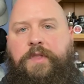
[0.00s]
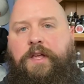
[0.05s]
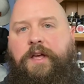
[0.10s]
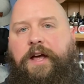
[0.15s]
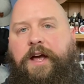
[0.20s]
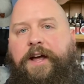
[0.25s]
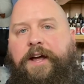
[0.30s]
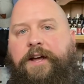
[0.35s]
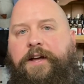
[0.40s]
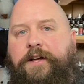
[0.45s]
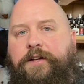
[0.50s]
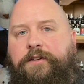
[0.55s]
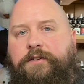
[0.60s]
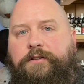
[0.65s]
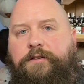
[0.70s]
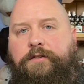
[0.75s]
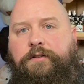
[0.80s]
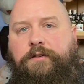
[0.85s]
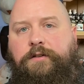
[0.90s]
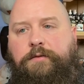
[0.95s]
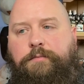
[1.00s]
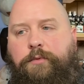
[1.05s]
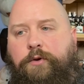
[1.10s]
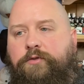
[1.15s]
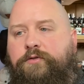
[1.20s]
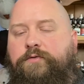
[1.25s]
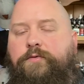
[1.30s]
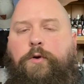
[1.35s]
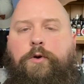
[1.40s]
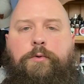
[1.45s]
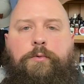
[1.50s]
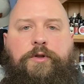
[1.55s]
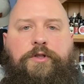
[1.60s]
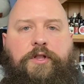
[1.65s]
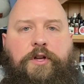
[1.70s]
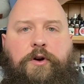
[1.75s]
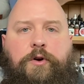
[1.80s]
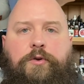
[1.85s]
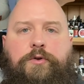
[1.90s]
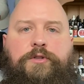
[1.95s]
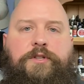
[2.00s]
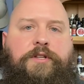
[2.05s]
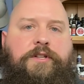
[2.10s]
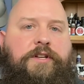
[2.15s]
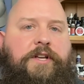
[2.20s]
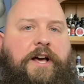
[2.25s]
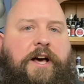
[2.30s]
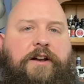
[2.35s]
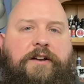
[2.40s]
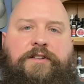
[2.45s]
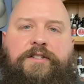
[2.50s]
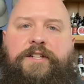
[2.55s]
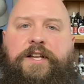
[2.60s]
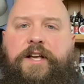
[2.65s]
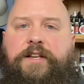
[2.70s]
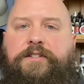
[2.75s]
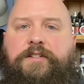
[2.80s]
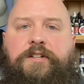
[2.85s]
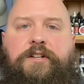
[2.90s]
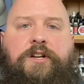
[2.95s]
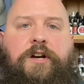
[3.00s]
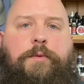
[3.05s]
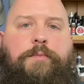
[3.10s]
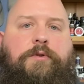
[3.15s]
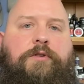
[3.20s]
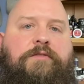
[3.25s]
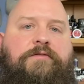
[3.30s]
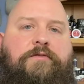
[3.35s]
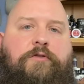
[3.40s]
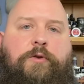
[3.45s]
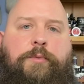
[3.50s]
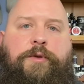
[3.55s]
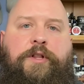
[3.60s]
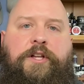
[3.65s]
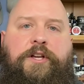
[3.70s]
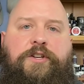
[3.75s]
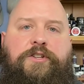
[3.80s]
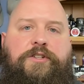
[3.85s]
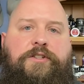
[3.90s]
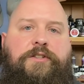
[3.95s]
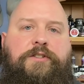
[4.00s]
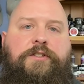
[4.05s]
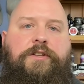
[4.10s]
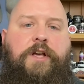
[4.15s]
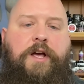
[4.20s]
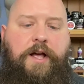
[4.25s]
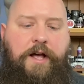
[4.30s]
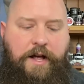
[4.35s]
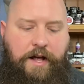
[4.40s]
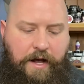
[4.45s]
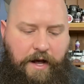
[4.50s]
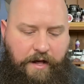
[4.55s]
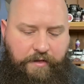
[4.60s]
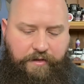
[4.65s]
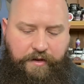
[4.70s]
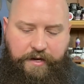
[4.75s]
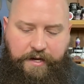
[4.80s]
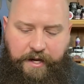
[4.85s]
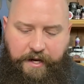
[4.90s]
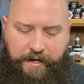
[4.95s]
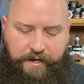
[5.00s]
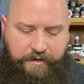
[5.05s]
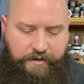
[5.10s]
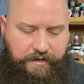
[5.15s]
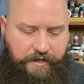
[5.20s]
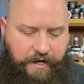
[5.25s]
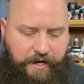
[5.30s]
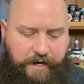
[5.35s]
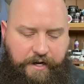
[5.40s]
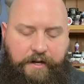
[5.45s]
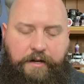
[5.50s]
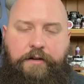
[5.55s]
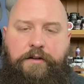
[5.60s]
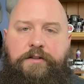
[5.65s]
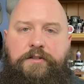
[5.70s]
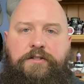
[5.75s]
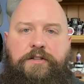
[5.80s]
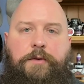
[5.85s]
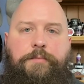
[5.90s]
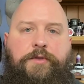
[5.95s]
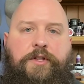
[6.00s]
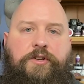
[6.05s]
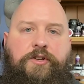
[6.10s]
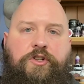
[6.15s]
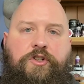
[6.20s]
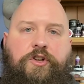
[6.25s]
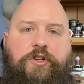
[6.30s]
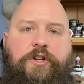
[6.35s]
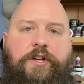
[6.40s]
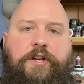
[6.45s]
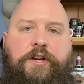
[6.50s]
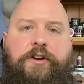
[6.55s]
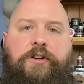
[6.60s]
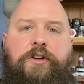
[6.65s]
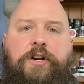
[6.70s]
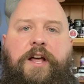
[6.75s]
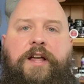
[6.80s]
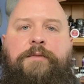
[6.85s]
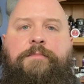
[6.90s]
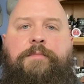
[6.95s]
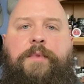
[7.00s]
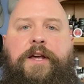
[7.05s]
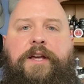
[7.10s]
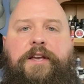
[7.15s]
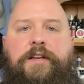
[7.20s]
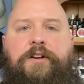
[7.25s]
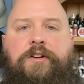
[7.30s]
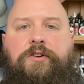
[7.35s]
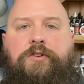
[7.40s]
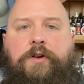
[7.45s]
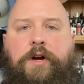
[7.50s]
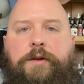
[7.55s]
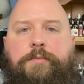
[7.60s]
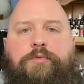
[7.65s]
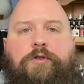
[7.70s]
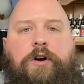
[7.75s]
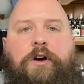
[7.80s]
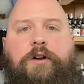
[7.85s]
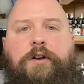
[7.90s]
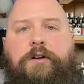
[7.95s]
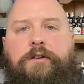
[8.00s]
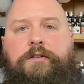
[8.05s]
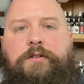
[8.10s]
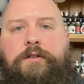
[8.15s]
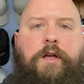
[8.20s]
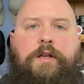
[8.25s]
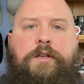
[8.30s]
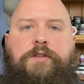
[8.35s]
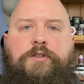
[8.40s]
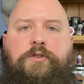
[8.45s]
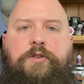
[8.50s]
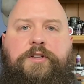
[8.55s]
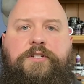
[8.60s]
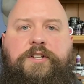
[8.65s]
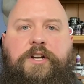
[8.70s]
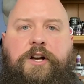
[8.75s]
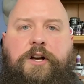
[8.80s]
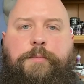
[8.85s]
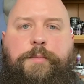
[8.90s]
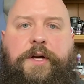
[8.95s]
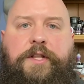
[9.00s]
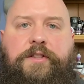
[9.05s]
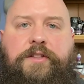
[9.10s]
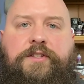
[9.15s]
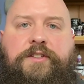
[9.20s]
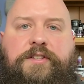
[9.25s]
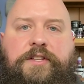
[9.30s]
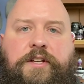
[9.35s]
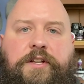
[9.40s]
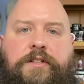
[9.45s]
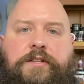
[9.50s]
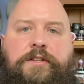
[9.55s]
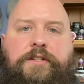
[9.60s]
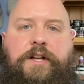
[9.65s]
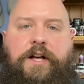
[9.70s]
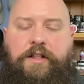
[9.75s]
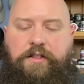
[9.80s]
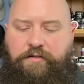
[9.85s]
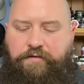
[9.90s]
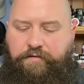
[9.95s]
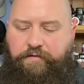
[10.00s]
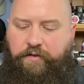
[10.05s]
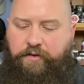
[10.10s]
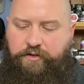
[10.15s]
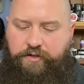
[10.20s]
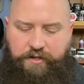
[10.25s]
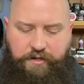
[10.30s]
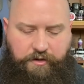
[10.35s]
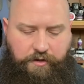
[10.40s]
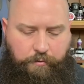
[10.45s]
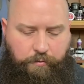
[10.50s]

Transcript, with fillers: and moves forward with those and kind of tests a couple of formulations, I think he could take something good here and make it a great product. So let's talk about the scents. Now, the first scent that